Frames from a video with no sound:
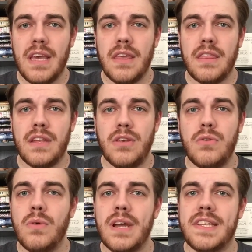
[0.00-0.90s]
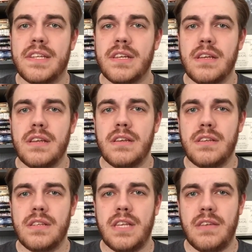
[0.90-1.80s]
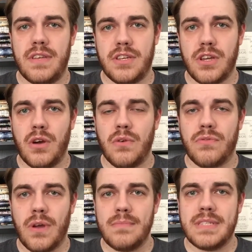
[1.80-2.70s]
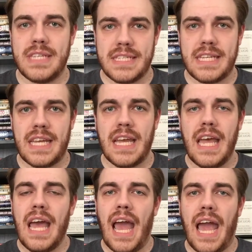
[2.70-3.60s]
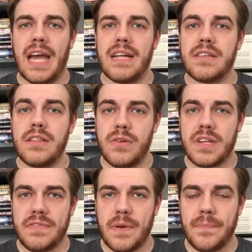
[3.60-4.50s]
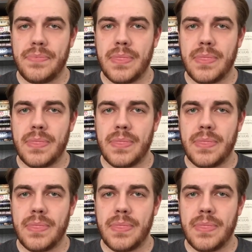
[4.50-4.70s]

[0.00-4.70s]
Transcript: the newest TV show from Disney and Lucasfilm.